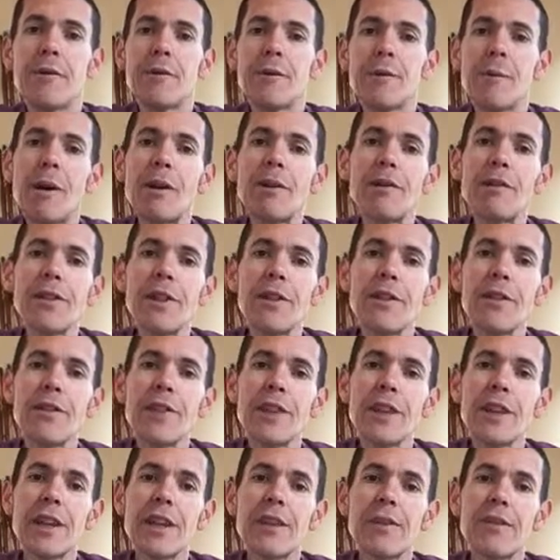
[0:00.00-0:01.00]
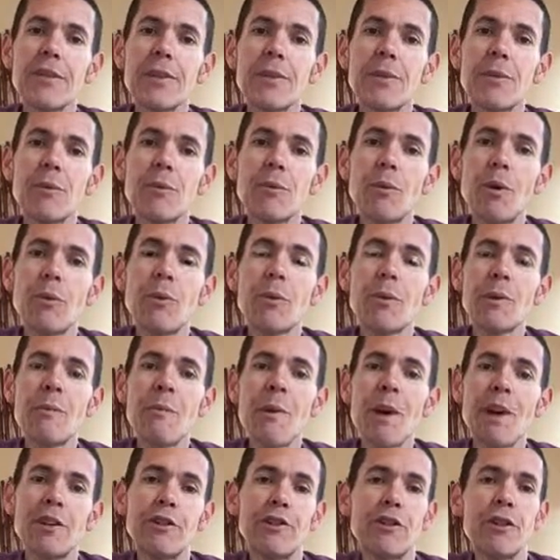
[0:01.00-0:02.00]
remote sensing is that what we
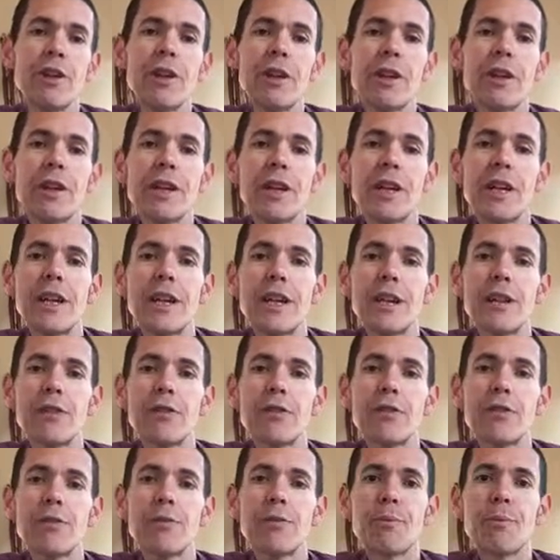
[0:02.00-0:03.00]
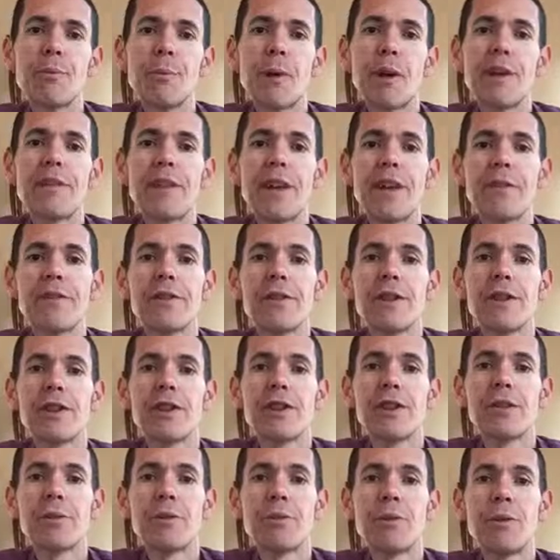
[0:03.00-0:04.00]
measure is by
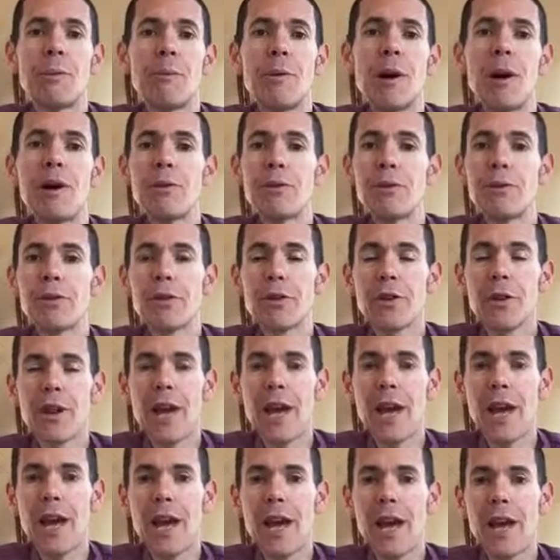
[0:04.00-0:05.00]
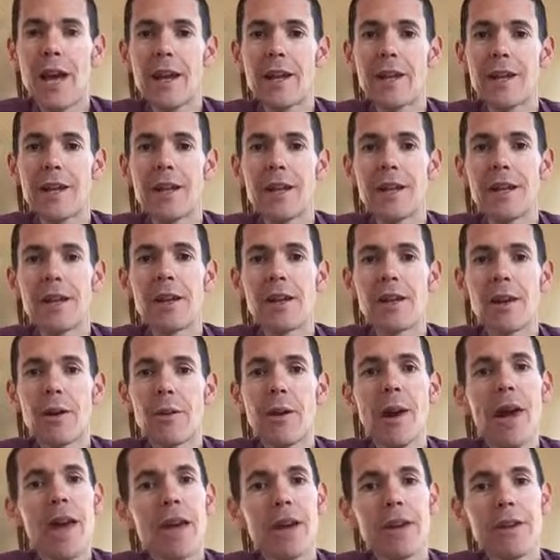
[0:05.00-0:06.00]
definition remote and
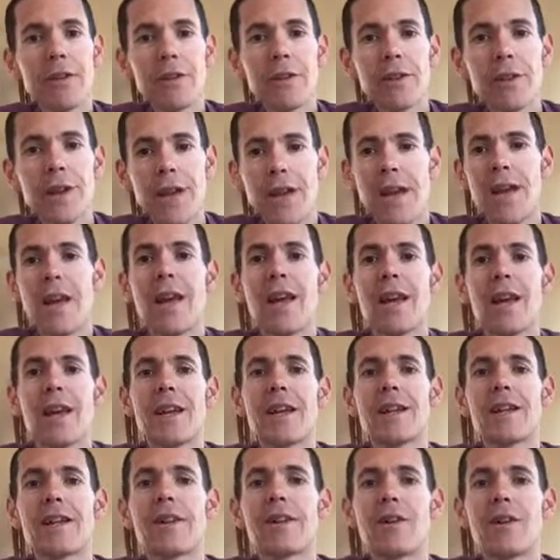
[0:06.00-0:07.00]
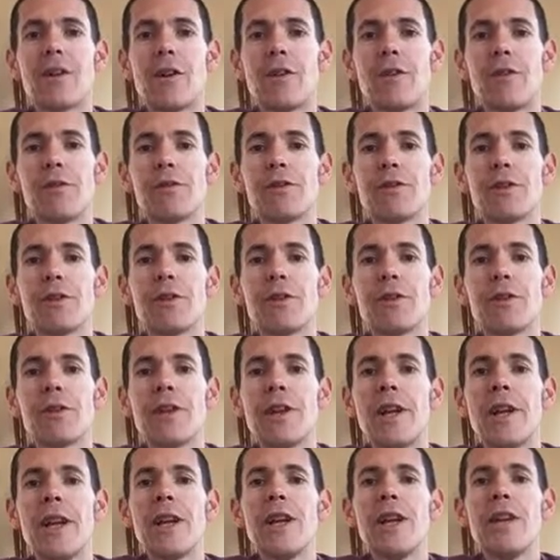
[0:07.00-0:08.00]
indirect and often
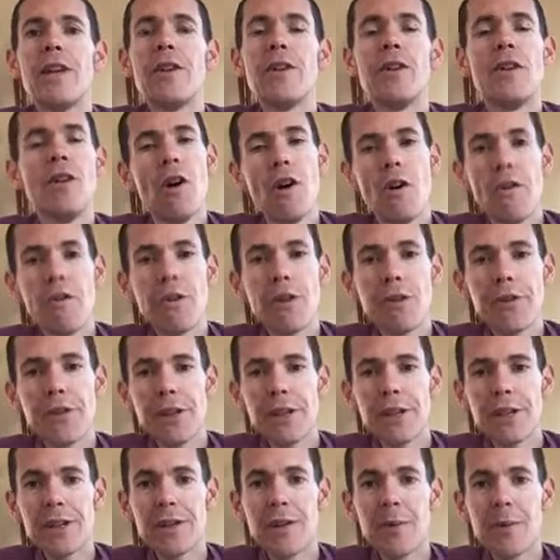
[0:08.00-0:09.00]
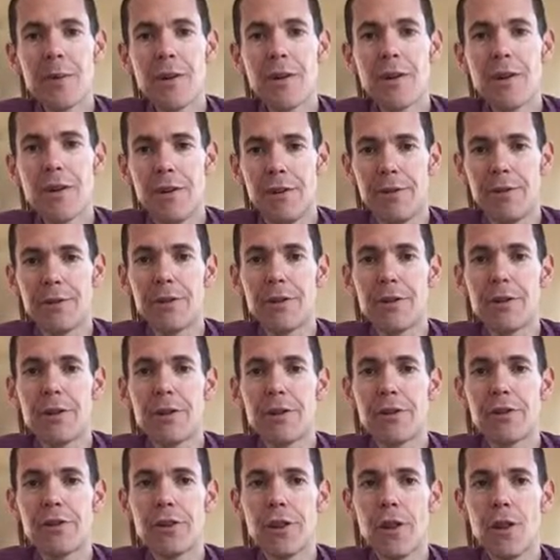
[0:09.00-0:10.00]
not the thing that we're after.
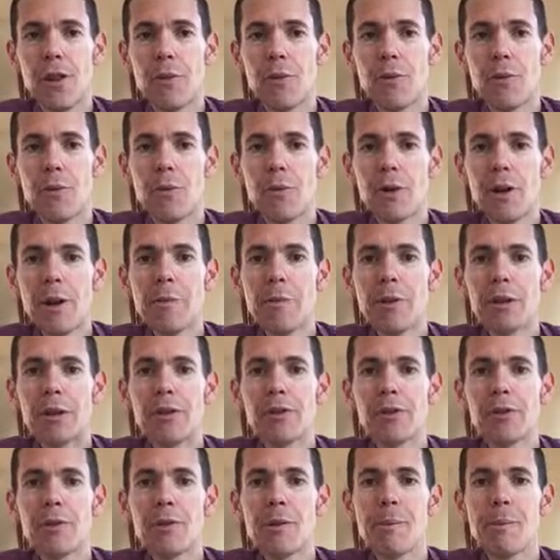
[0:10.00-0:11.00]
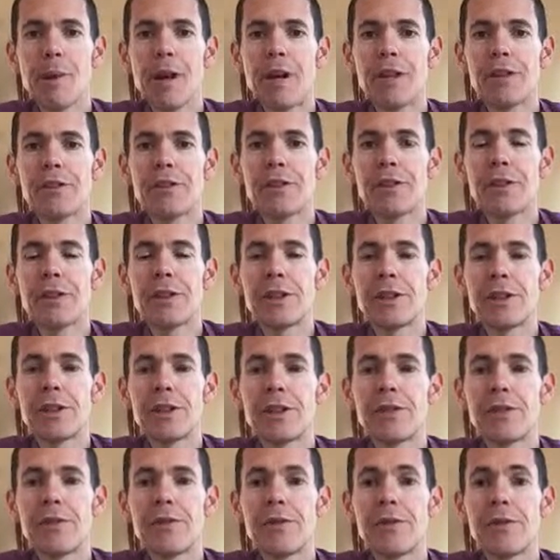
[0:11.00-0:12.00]
So what I'm going to talk about in
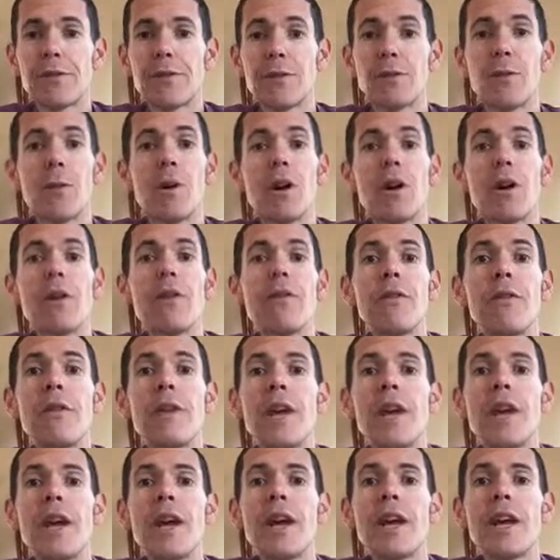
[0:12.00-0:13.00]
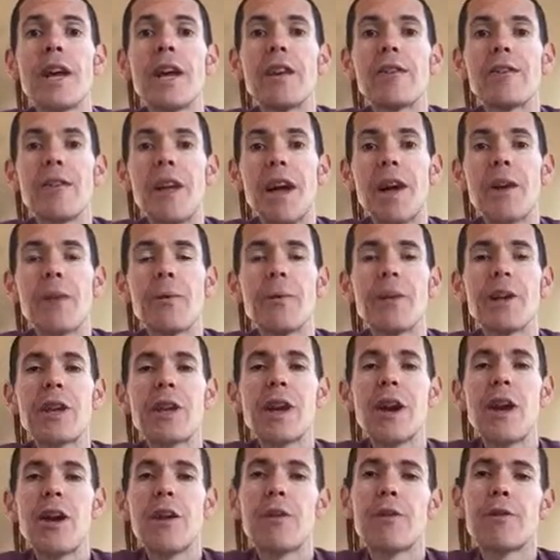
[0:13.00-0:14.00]
3051 is how we
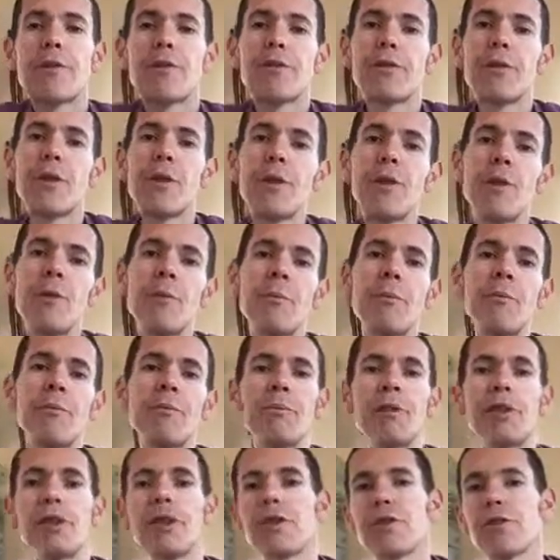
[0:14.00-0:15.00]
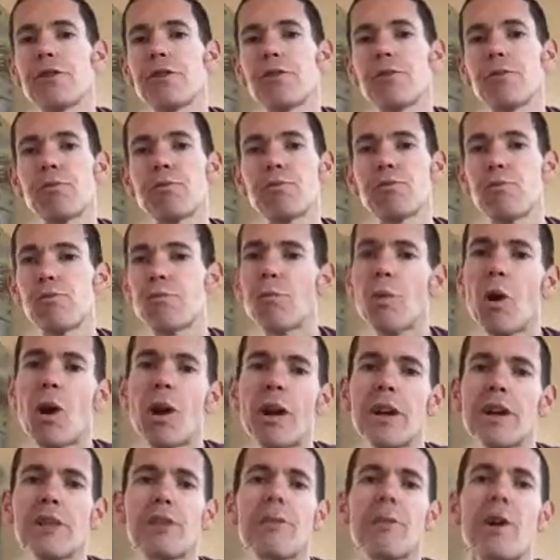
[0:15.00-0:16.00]
go from this
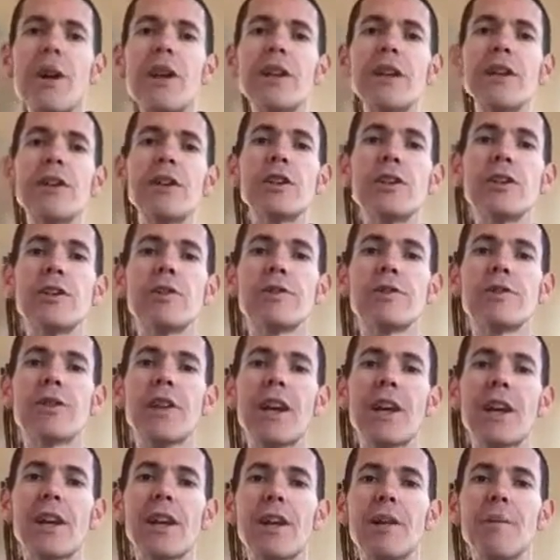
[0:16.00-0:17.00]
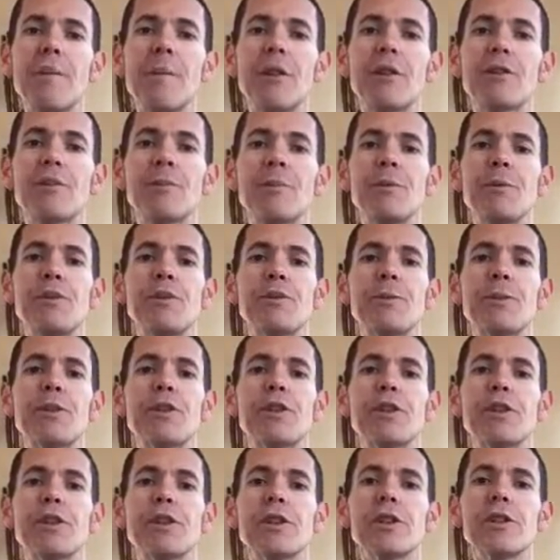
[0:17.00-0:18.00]
wide range of satellite measurements,
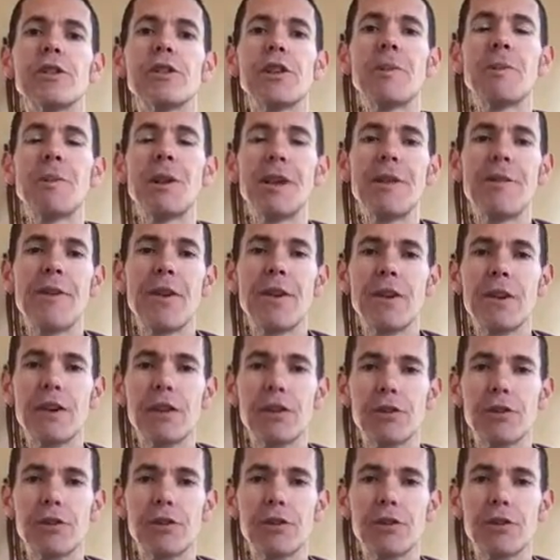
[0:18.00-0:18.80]
which are seemingly very